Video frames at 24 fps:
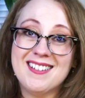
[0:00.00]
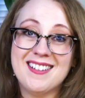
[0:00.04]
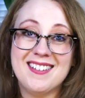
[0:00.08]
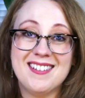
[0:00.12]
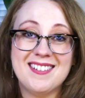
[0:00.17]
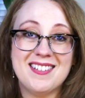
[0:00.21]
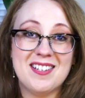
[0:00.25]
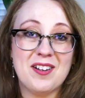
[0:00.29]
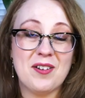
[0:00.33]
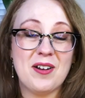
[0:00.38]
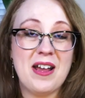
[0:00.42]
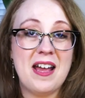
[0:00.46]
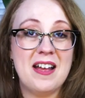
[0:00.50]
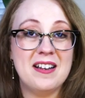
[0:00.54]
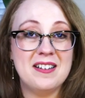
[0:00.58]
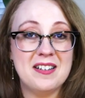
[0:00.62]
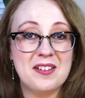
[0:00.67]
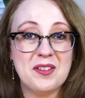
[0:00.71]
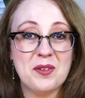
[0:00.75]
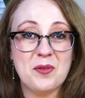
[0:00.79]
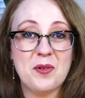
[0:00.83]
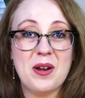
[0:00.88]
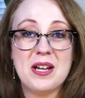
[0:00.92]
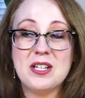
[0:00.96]
Uh, you're heading
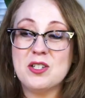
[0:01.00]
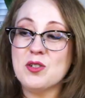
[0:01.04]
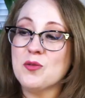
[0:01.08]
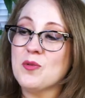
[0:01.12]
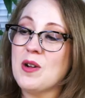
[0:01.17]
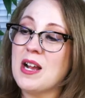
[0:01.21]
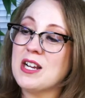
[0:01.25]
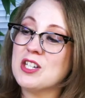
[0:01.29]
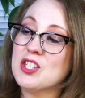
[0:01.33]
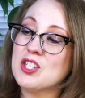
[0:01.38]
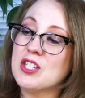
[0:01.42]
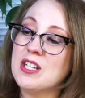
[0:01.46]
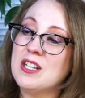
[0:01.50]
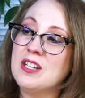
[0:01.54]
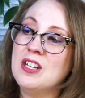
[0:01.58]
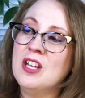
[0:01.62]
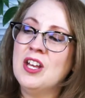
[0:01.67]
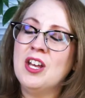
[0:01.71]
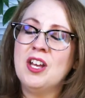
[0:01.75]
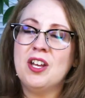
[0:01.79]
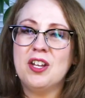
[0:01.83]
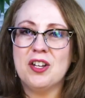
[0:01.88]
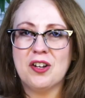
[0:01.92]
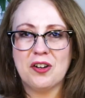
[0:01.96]
in the right direction.
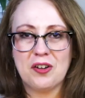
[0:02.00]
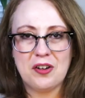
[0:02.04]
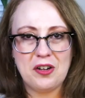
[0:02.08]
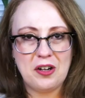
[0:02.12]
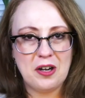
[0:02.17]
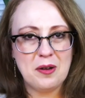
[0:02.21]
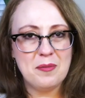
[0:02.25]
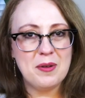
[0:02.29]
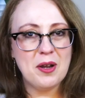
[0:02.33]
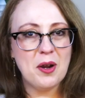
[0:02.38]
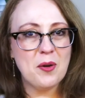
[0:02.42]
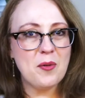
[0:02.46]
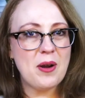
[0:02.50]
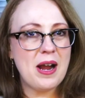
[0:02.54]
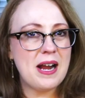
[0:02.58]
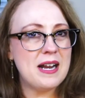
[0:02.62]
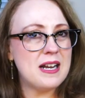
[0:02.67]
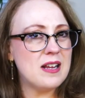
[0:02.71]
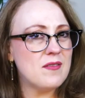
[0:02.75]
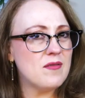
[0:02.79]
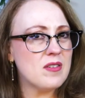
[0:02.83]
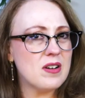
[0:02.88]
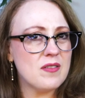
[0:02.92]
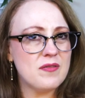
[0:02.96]
You're going to be all
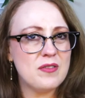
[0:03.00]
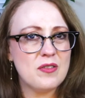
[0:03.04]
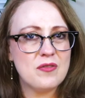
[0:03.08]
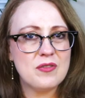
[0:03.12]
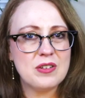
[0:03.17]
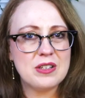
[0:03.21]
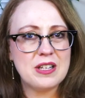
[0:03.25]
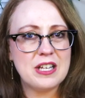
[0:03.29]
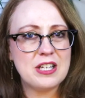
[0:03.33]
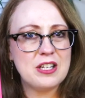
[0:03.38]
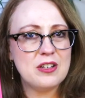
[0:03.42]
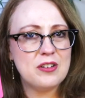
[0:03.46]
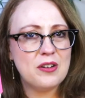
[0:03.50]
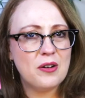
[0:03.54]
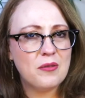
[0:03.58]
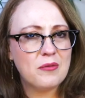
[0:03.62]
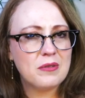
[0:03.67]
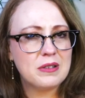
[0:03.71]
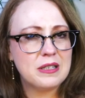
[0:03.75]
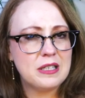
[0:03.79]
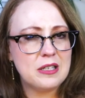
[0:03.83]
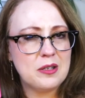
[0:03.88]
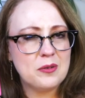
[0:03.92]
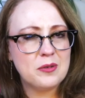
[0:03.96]
right even if you feel like you don't
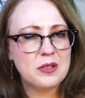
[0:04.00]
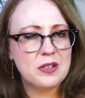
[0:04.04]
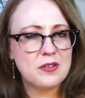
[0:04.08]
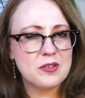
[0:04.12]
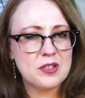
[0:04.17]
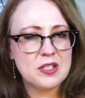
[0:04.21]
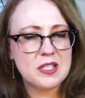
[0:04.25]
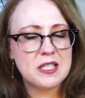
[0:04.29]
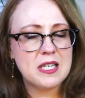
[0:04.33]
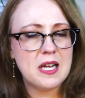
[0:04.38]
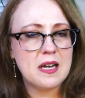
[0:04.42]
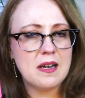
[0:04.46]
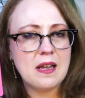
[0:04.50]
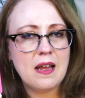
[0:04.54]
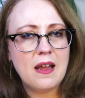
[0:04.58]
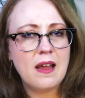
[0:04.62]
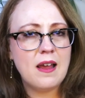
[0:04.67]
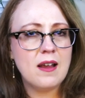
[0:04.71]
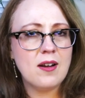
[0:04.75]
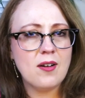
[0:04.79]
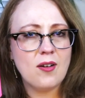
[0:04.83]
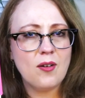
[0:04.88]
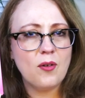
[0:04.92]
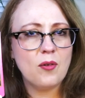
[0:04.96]
really know what you're
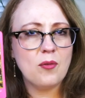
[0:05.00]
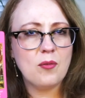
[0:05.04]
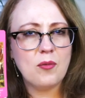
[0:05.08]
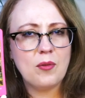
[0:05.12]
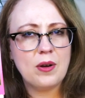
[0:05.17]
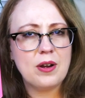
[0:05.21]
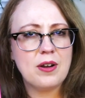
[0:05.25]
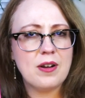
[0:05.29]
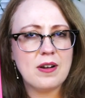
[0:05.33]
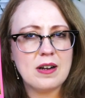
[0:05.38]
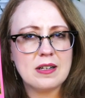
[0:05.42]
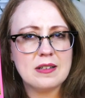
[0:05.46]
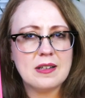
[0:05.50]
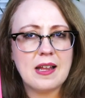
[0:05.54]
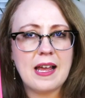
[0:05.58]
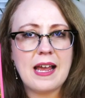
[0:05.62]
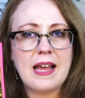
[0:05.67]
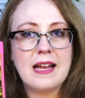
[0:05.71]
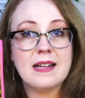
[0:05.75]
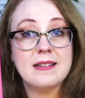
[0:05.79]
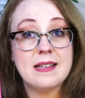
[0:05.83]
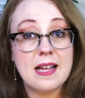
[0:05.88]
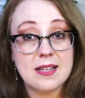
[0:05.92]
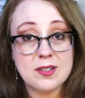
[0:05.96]
studying or where you're going to
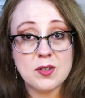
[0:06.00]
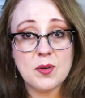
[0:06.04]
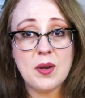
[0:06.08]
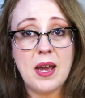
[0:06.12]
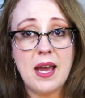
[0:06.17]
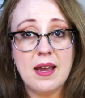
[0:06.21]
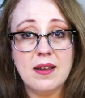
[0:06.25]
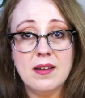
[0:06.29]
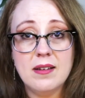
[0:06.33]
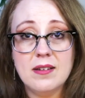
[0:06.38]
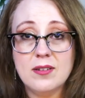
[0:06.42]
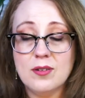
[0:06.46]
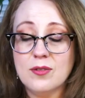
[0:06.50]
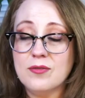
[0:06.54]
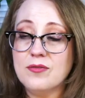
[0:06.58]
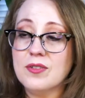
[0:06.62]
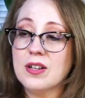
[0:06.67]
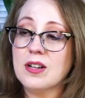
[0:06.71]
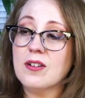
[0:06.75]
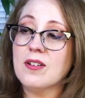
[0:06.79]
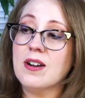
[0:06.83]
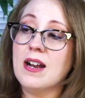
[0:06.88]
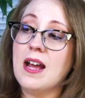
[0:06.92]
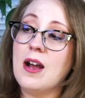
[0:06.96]
land. That's okay. You'll
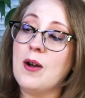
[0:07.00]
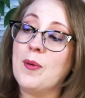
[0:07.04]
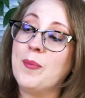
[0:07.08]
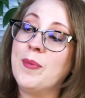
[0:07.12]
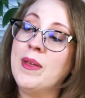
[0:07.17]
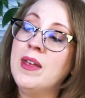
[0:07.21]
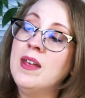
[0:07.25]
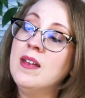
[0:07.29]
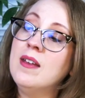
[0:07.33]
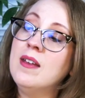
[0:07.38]
figure it out.